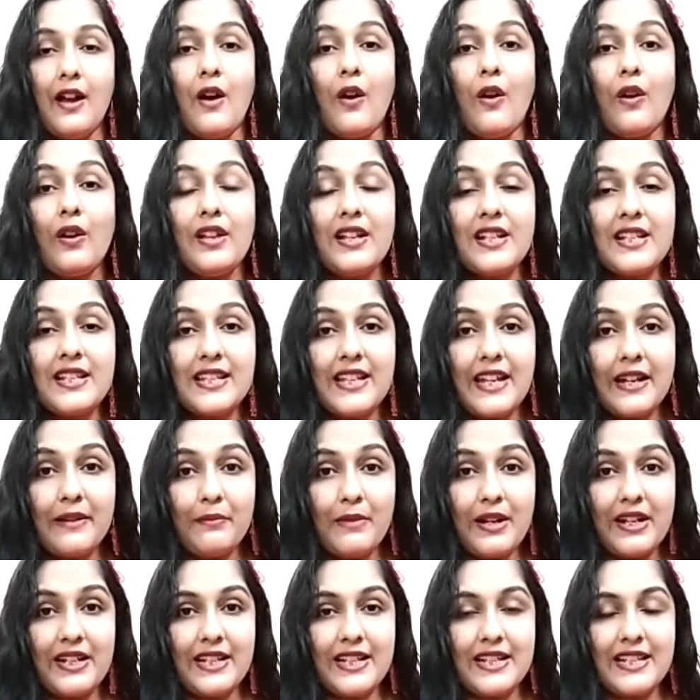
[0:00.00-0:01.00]
Always check
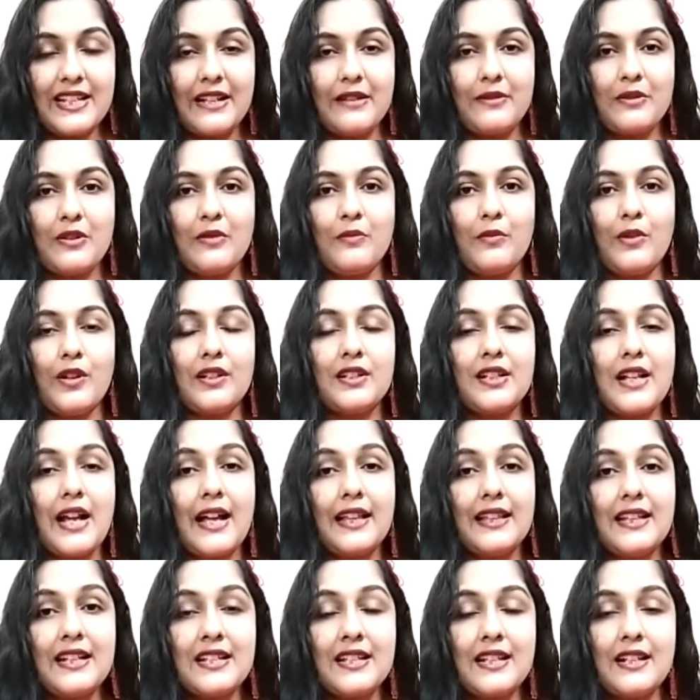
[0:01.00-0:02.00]
my description box.
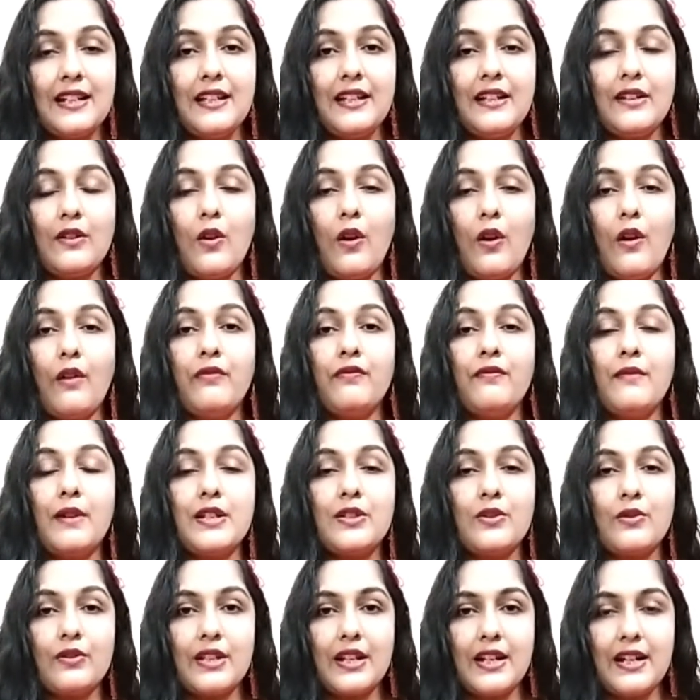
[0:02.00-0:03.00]
Others link of my
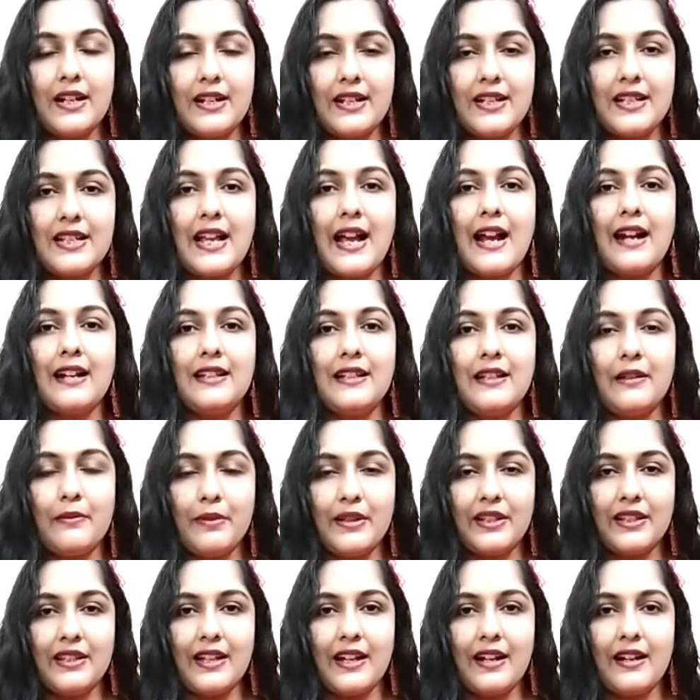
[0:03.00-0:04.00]
social handles are
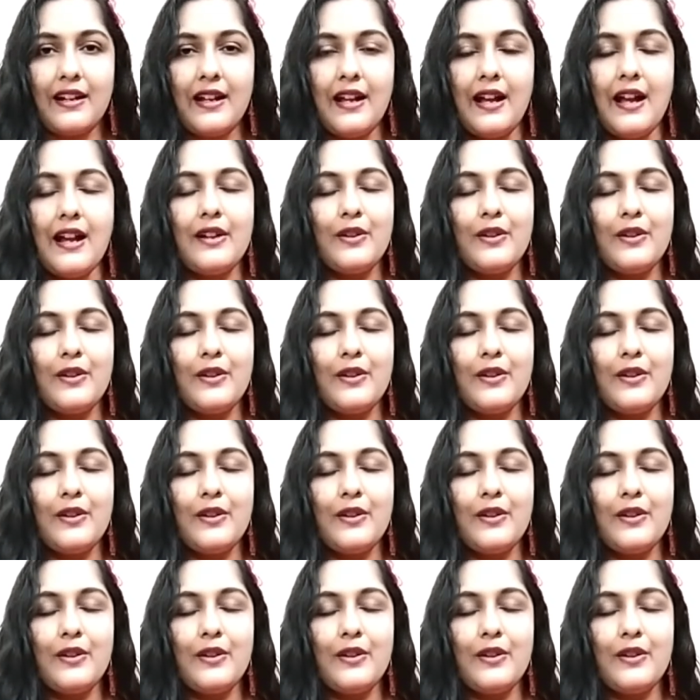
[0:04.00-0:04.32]
given there.